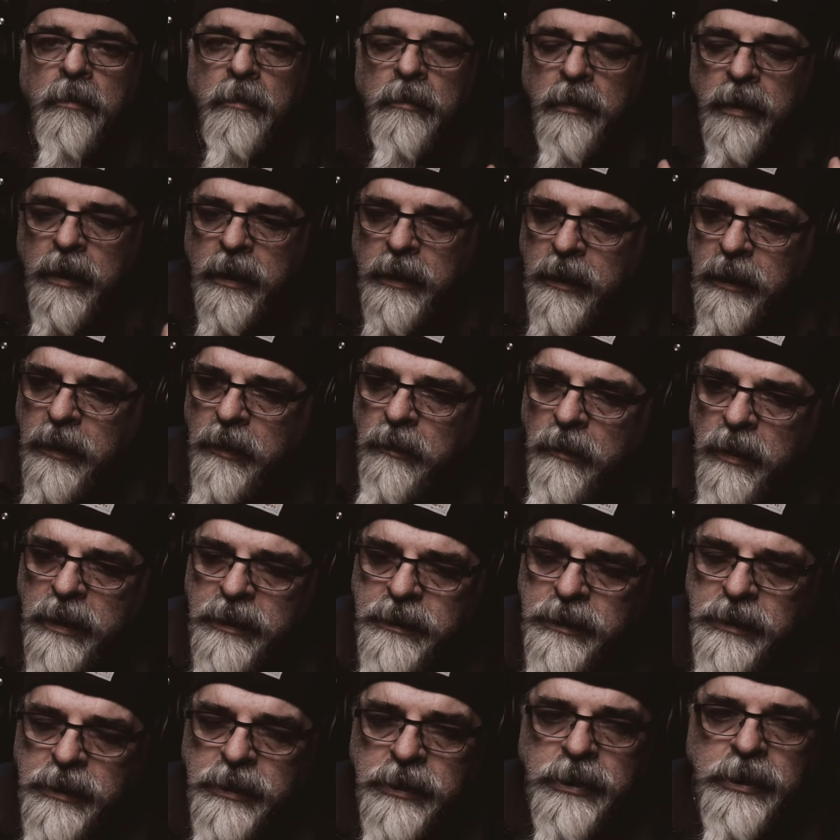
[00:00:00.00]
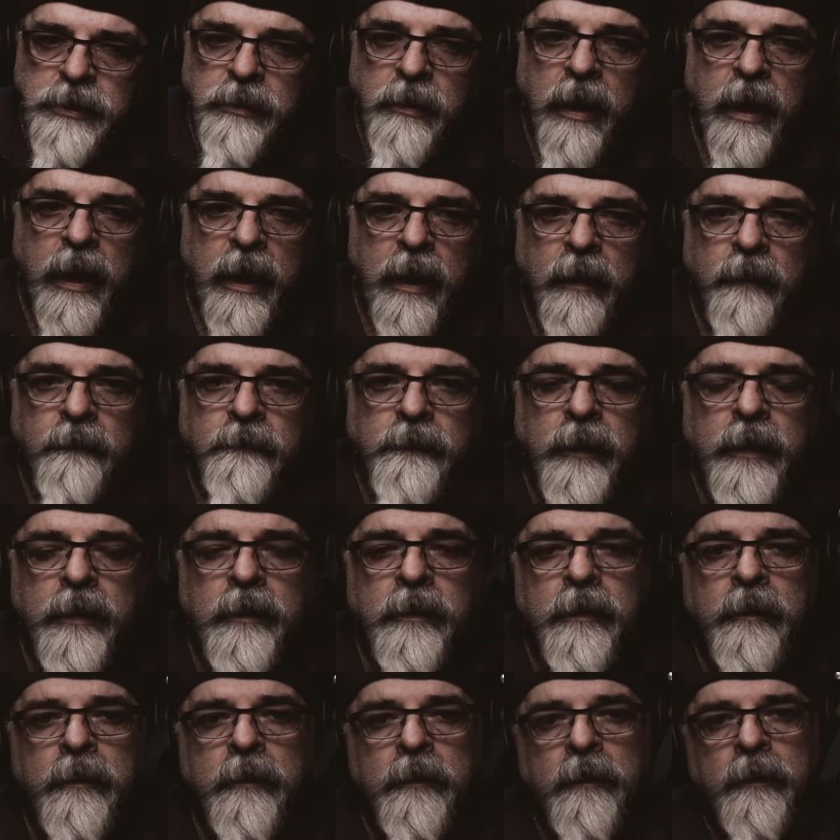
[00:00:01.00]
any questions you have.
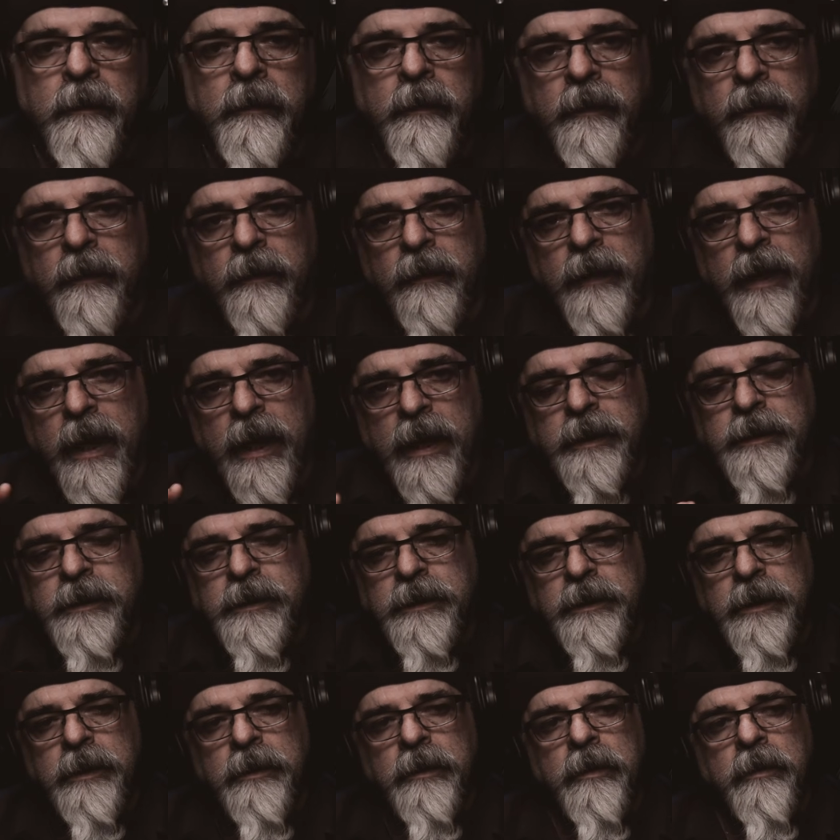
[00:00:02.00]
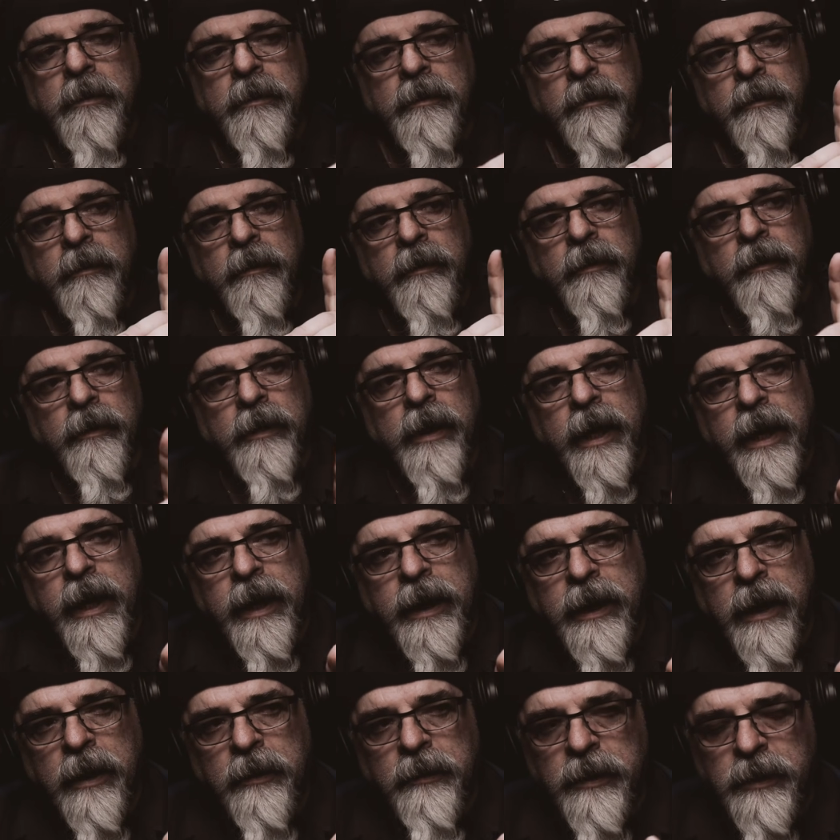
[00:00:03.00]
That's the
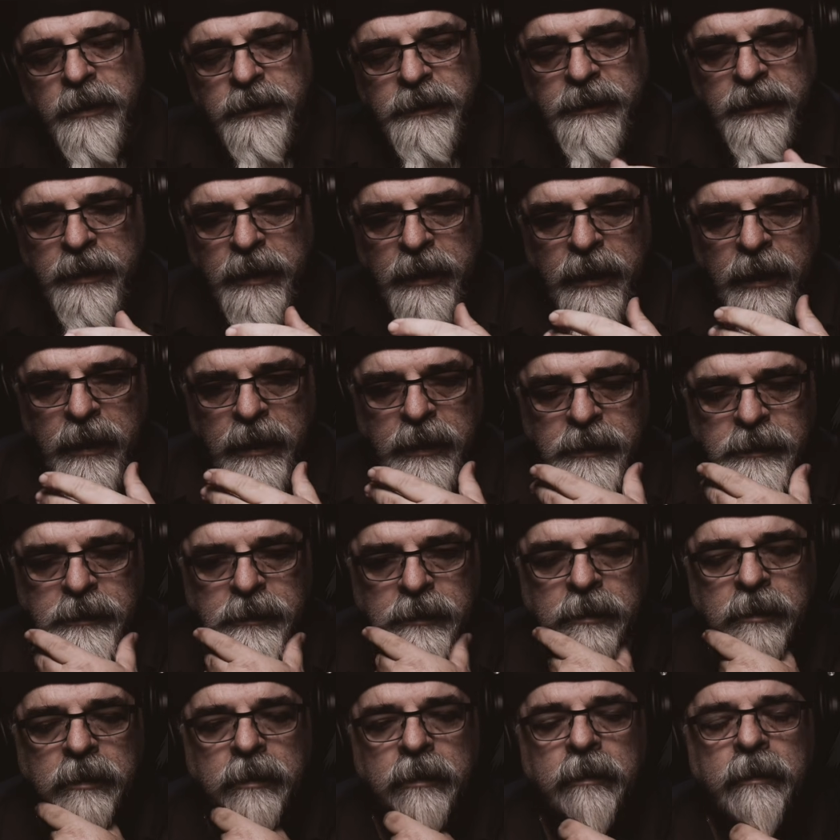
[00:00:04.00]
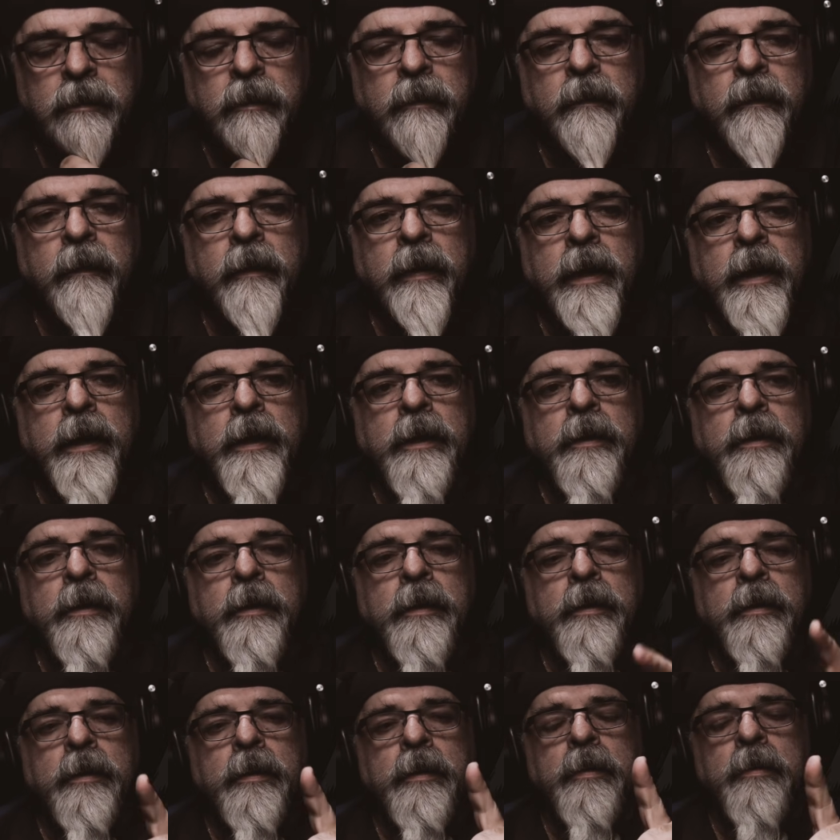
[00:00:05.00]
Hangout on Sundays.
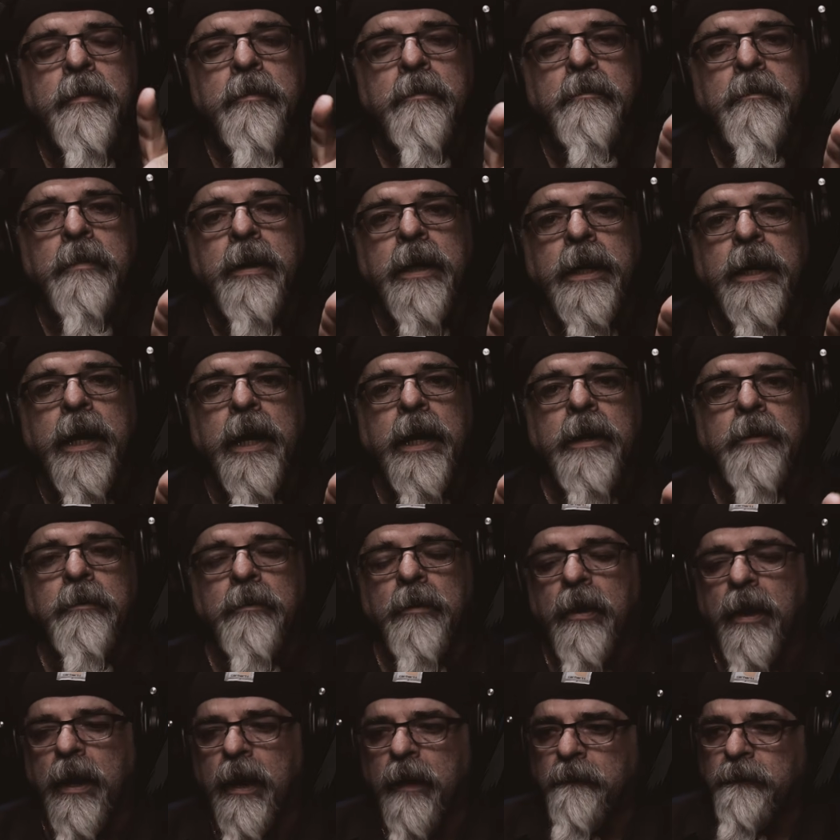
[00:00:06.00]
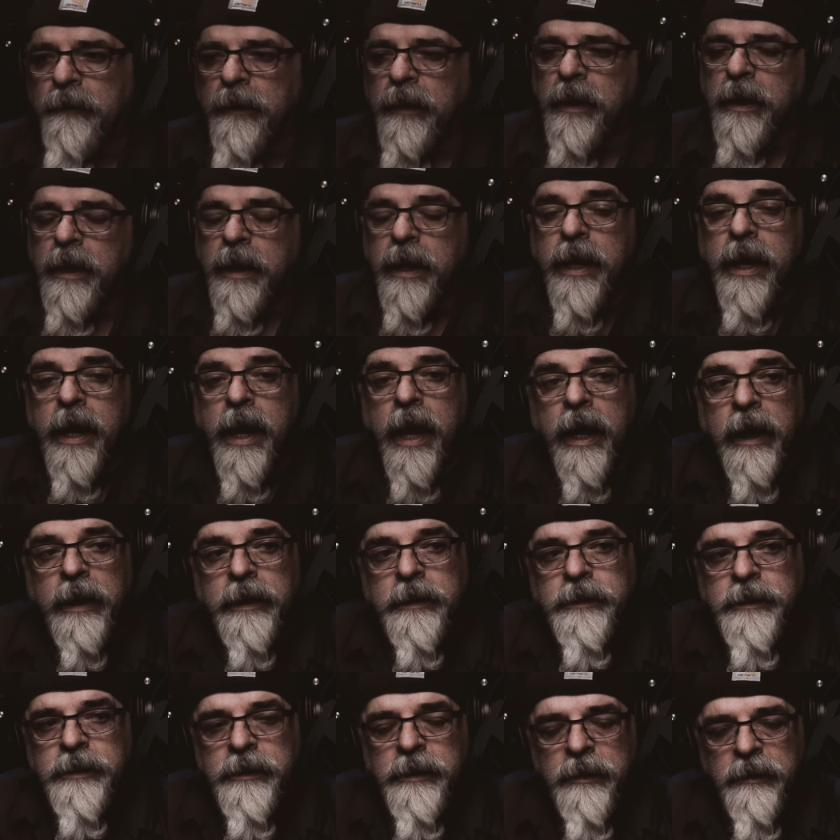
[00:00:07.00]
Monday, we'll have the
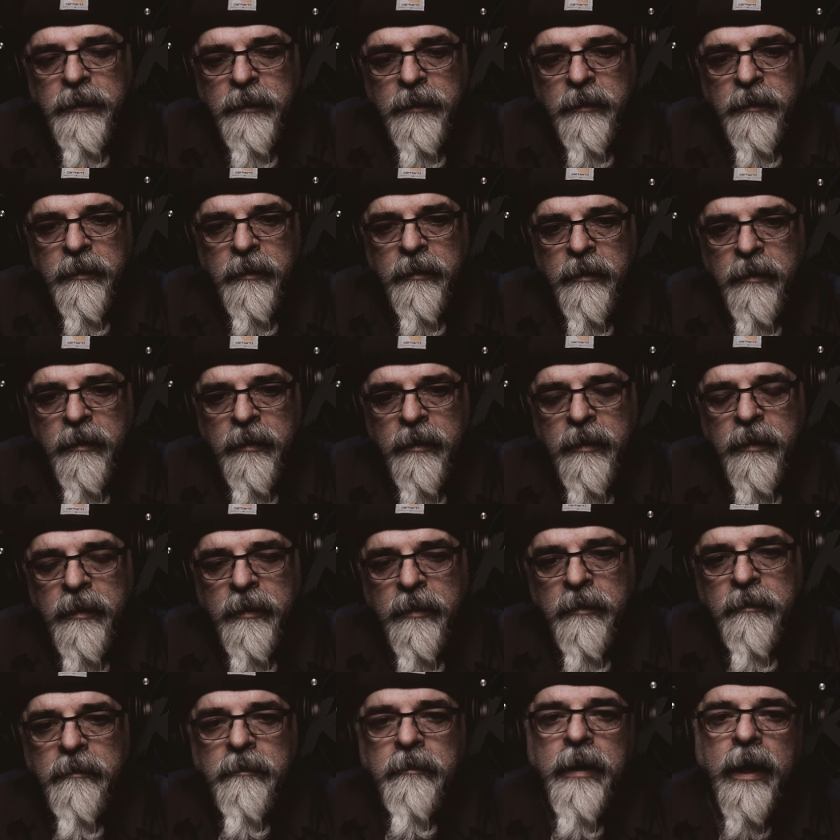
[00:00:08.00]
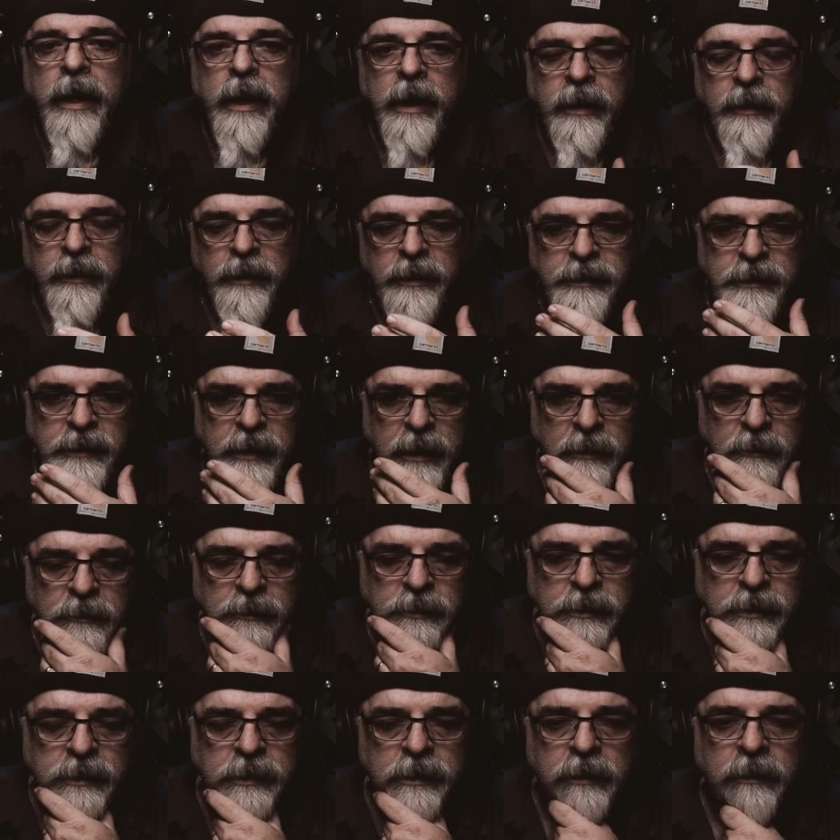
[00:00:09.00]
next Behind the
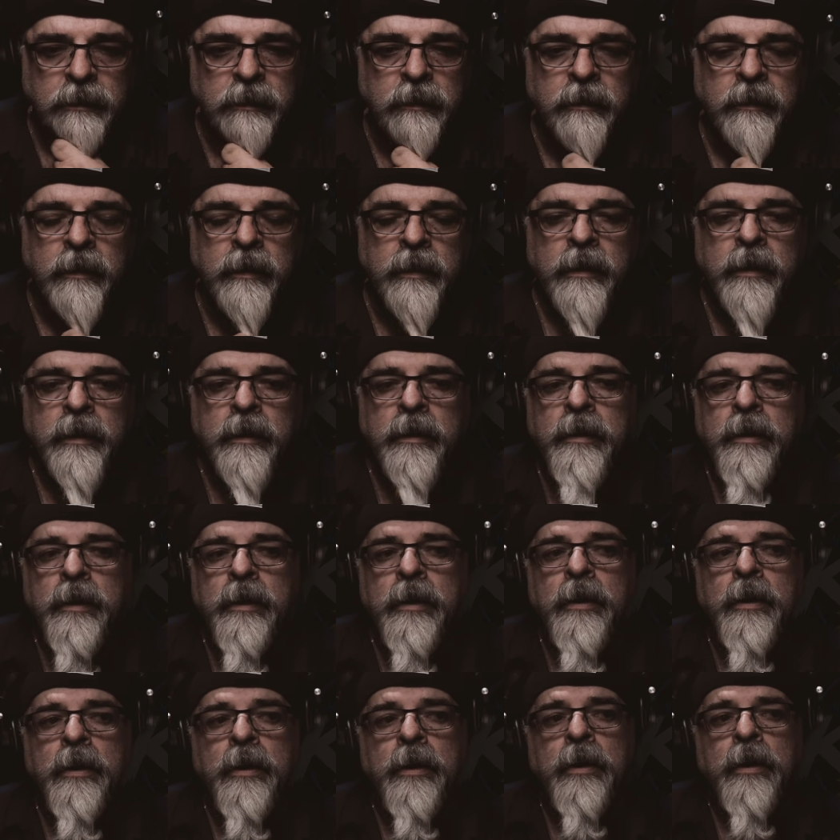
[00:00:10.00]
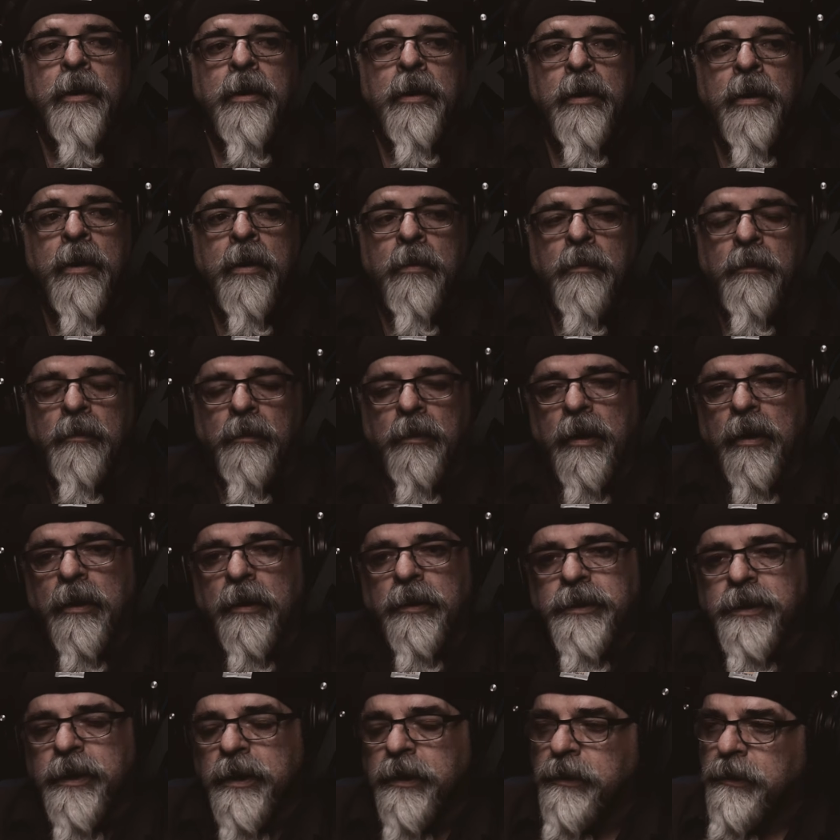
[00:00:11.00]
Sounds, where I'll
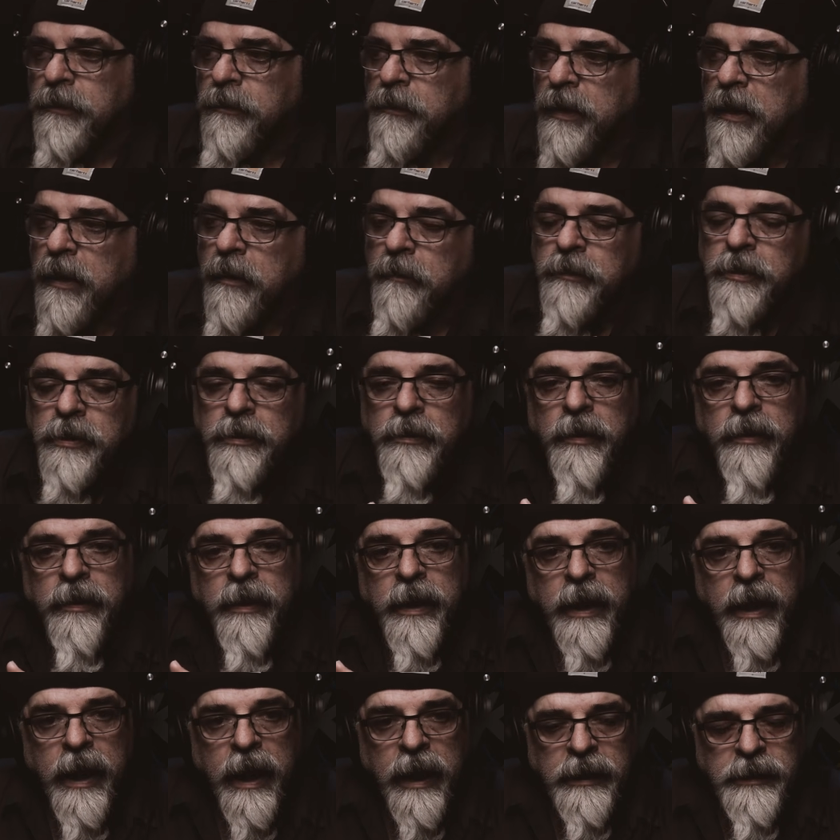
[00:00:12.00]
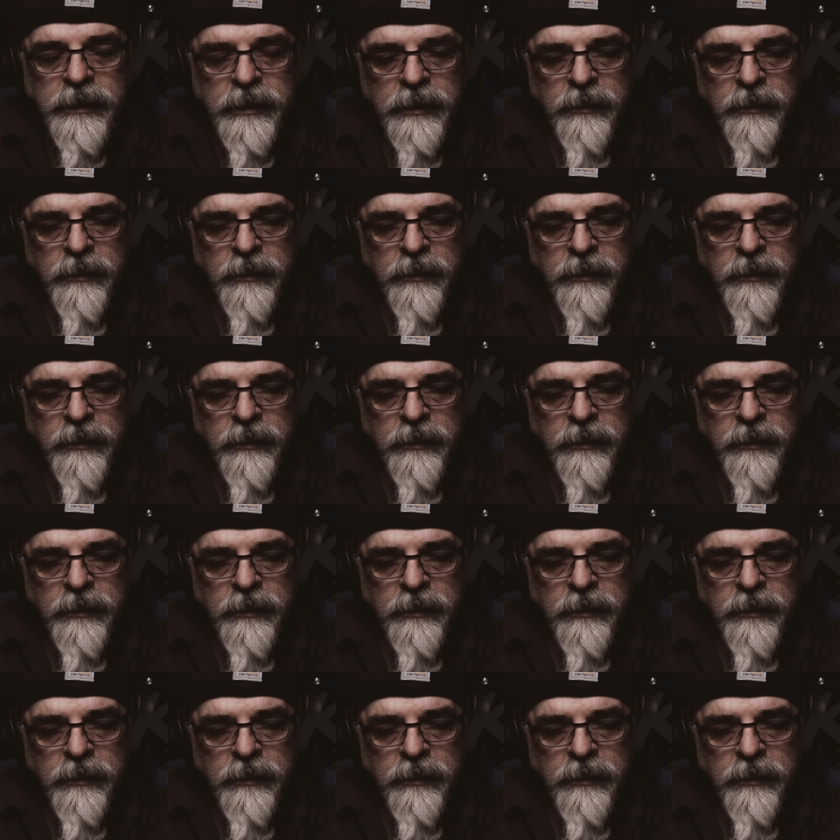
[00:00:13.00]
tell you what I'm doing the next